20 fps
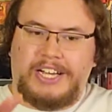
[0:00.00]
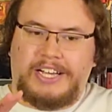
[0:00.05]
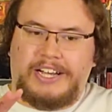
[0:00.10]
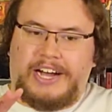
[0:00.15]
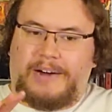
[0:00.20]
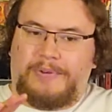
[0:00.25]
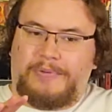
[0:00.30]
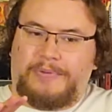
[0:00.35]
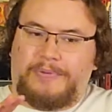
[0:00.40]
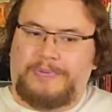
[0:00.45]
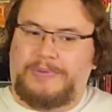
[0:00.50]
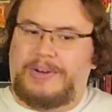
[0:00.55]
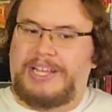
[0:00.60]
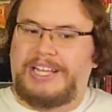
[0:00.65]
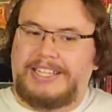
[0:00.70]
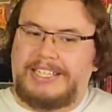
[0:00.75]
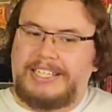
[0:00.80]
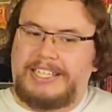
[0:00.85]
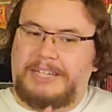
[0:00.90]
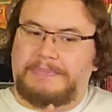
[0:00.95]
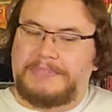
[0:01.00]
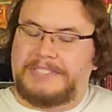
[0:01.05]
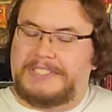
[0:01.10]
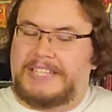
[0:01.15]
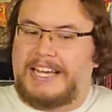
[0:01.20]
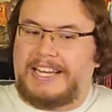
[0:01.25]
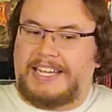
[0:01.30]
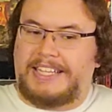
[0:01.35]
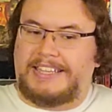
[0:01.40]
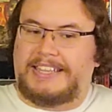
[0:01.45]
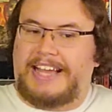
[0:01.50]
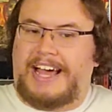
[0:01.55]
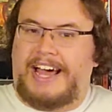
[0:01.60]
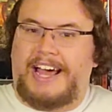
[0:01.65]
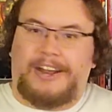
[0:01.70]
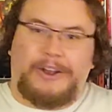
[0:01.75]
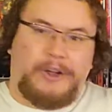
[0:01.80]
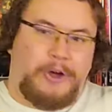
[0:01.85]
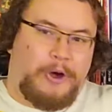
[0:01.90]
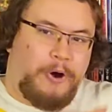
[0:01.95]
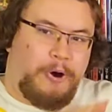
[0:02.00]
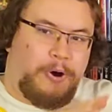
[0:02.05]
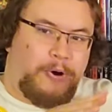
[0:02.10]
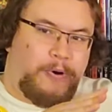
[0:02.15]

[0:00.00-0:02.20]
got really upset at that